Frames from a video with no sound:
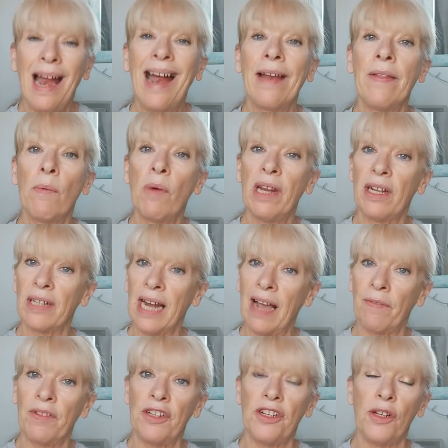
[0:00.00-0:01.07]
And then what you're going to
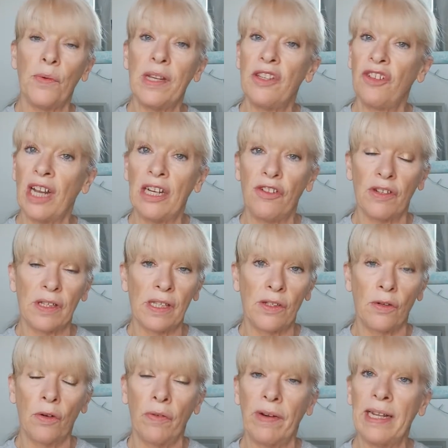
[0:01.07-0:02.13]
have to do is change your
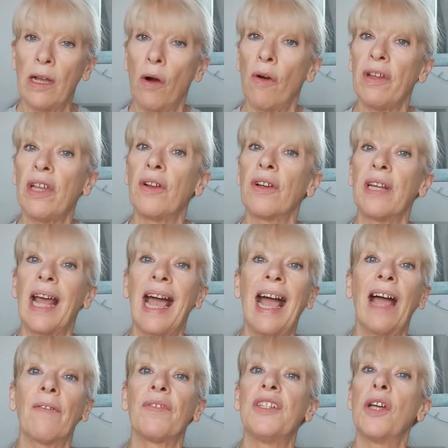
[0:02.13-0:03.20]
story, or you're going to
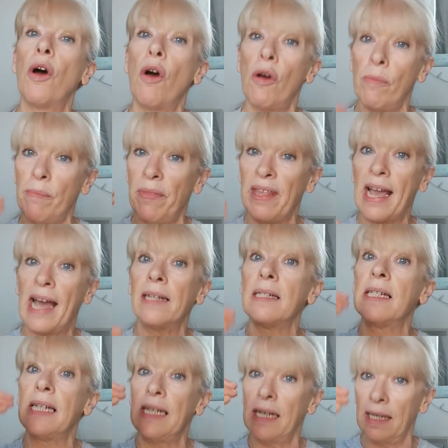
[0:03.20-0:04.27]
have to up the
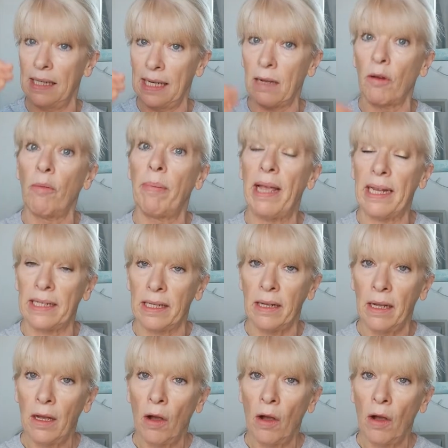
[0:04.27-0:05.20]
ante a little bit,